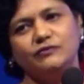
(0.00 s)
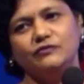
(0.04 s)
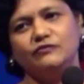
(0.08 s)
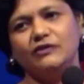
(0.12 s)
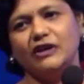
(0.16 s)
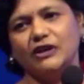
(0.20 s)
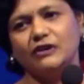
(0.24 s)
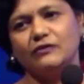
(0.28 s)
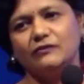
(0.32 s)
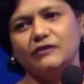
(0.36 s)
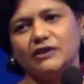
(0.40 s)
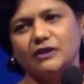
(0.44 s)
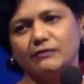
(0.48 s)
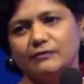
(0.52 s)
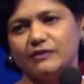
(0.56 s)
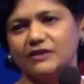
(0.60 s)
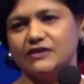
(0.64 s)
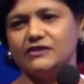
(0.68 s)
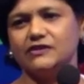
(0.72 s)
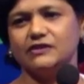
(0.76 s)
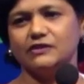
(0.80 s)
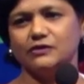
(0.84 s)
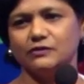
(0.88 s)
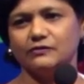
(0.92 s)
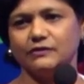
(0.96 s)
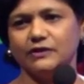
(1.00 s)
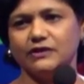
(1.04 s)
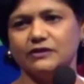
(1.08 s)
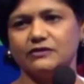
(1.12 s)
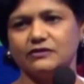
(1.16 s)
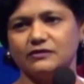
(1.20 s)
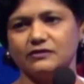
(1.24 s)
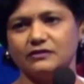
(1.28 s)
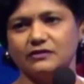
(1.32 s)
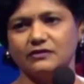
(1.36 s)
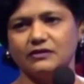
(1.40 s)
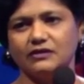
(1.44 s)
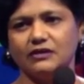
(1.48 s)
one of them is
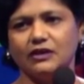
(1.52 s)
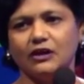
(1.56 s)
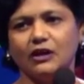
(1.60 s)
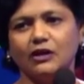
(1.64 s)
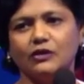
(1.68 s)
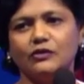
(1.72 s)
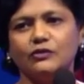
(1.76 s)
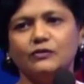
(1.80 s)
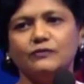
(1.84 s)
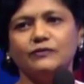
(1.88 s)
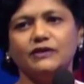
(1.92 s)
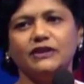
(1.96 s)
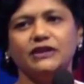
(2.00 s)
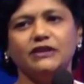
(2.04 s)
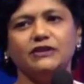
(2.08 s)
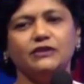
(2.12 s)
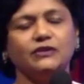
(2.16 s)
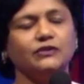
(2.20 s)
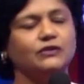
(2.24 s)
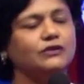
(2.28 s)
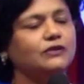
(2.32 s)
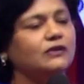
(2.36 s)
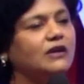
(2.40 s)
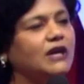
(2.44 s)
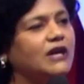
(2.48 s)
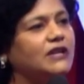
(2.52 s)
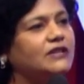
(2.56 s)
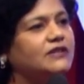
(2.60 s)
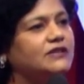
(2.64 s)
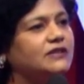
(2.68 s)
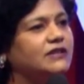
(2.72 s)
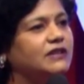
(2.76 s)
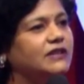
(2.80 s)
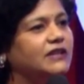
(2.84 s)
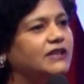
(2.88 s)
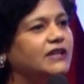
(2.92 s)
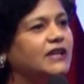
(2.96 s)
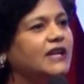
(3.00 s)
innovation. How do we
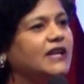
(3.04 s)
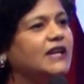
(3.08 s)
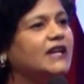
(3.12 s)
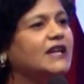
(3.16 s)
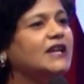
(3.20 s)
actually